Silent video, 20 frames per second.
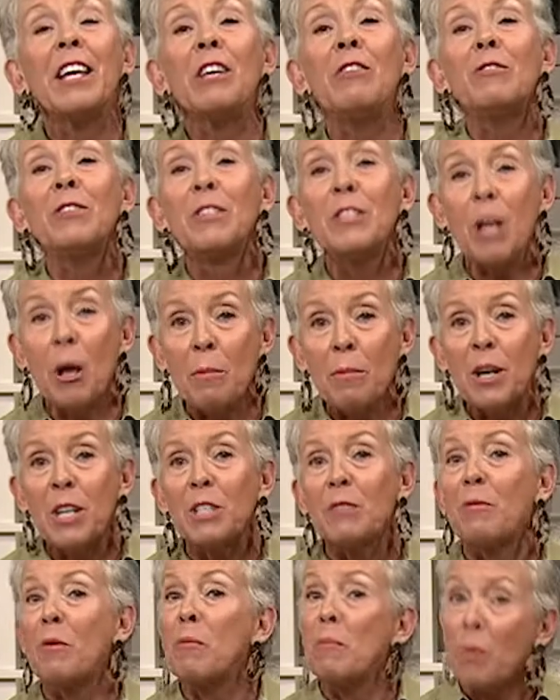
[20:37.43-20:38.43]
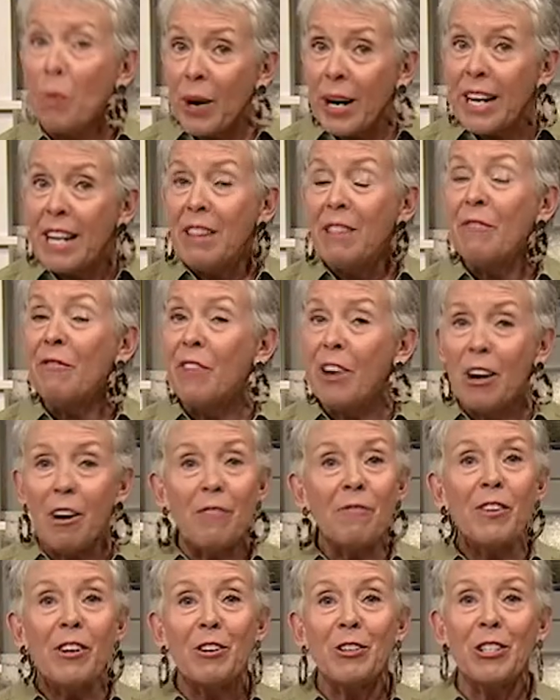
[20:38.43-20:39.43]
you so much for bringing the Very
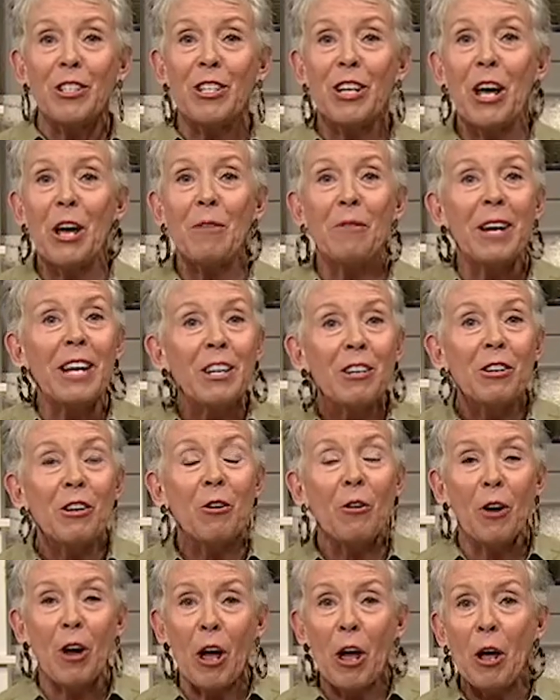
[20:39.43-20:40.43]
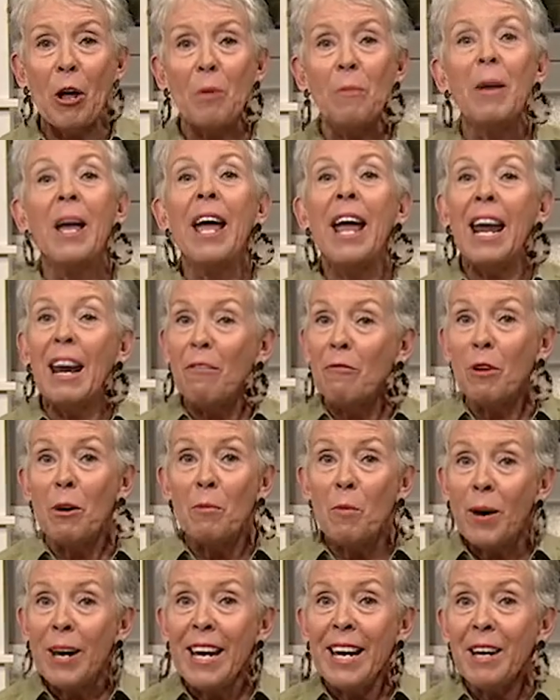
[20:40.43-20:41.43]
Vera Show into your home every
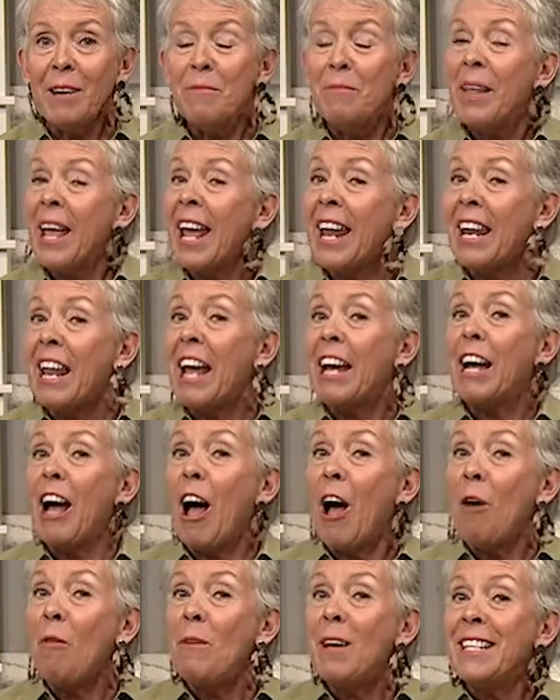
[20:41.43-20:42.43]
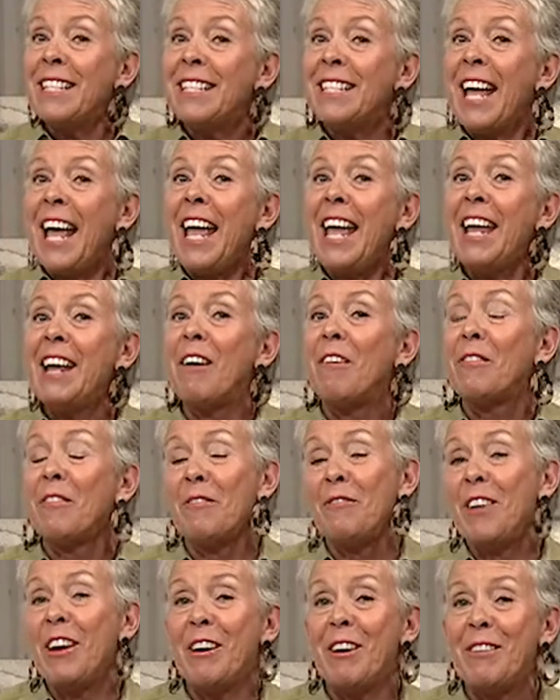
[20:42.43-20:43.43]
week. And like I always say on the
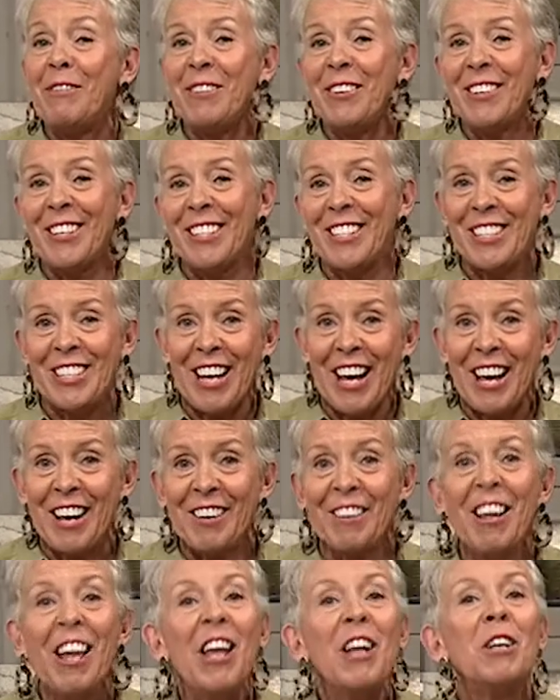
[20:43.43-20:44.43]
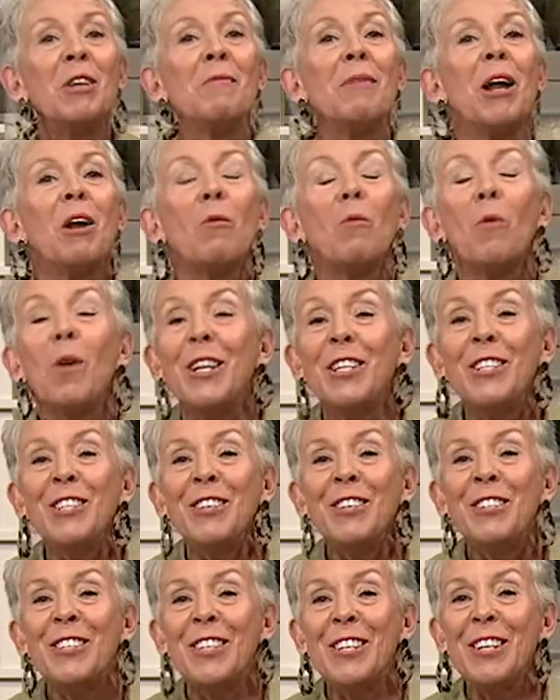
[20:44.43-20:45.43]
Very Vera Show, no matter what you
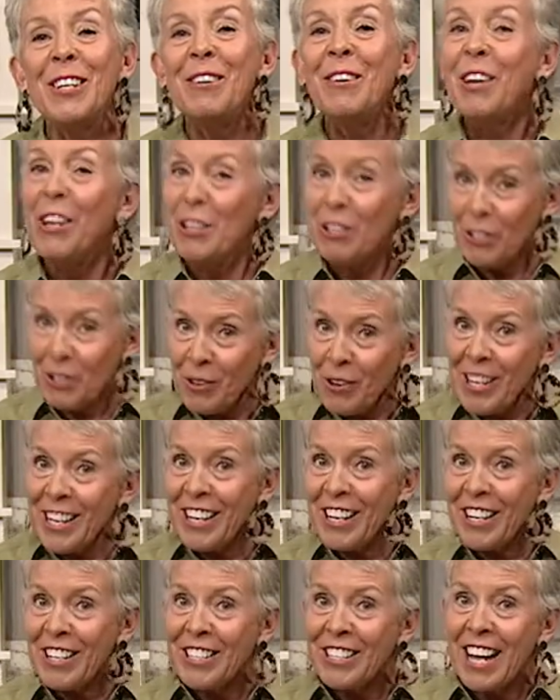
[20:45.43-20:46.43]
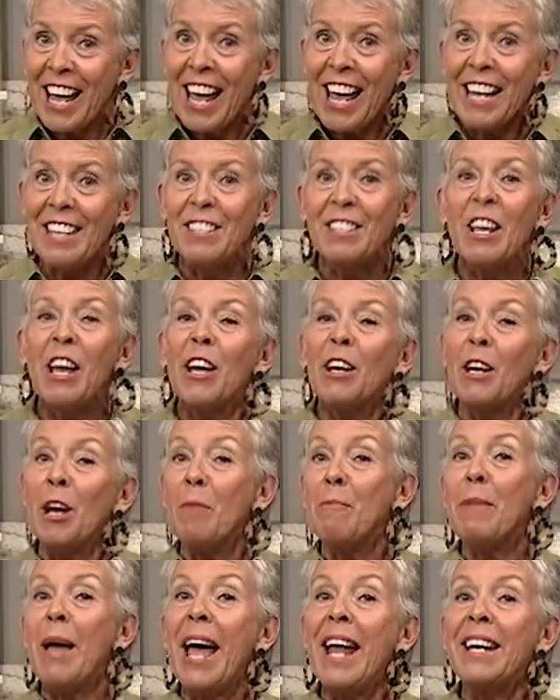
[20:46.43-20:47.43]
do, do it in good taste.
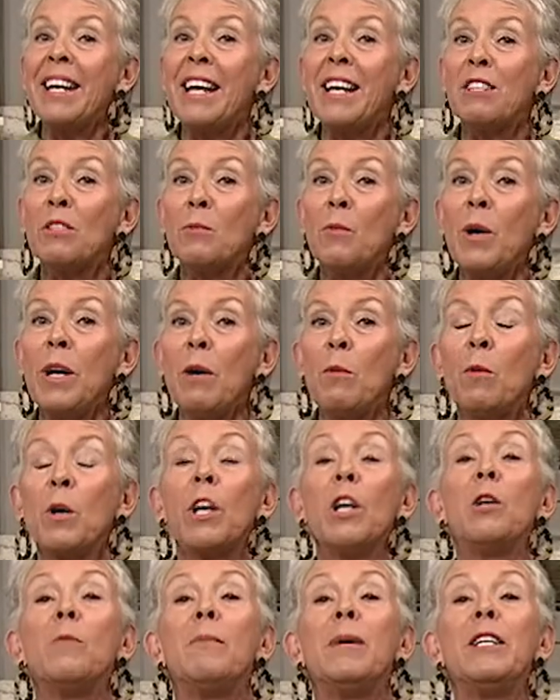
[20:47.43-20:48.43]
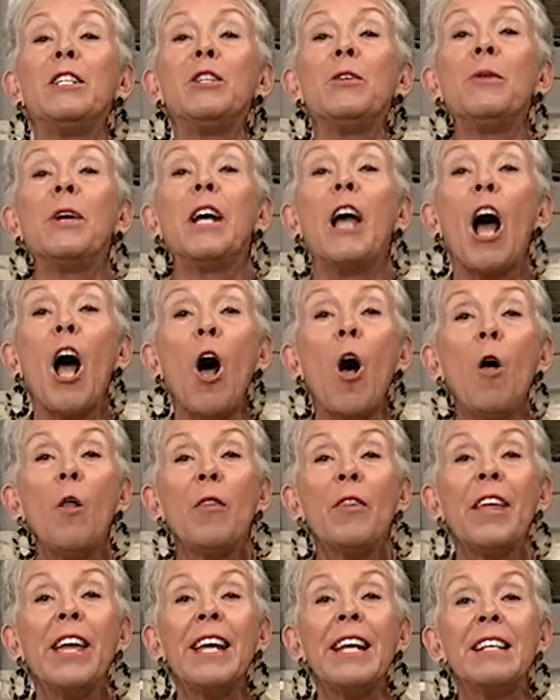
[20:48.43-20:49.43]
Come back next week. We're going to be doing all
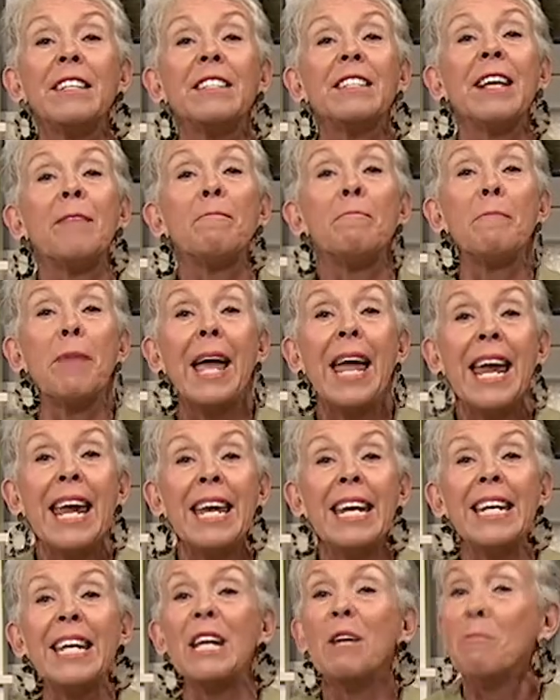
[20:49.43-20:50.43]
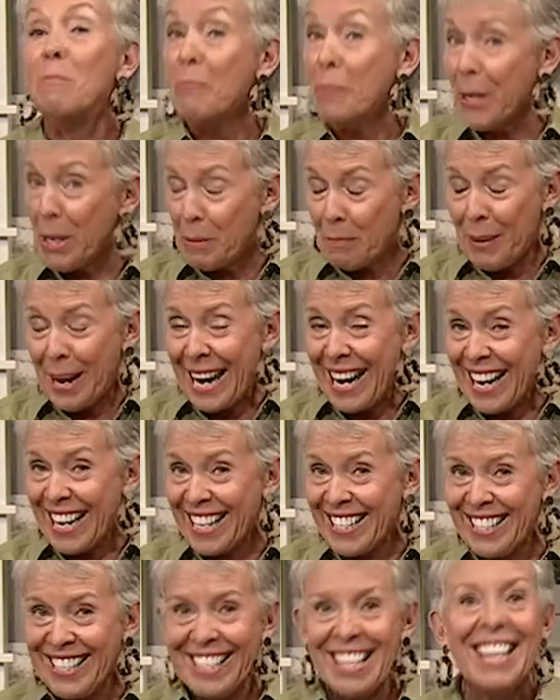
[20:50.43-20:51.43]
things made in butt
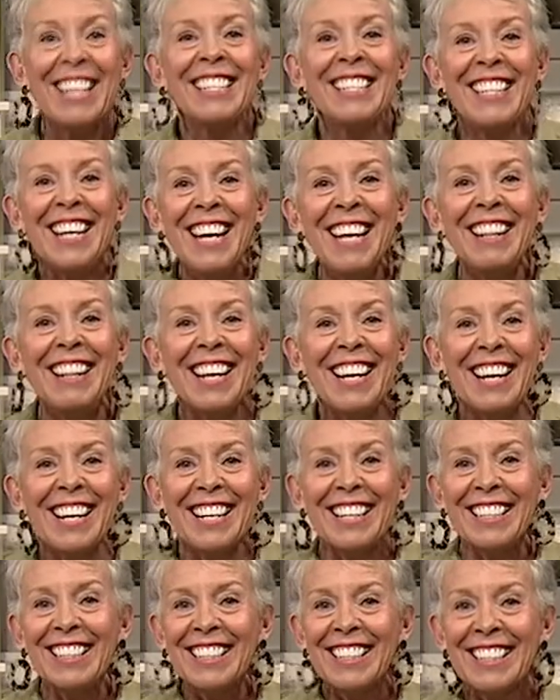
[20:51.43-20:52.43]
pans. See you then.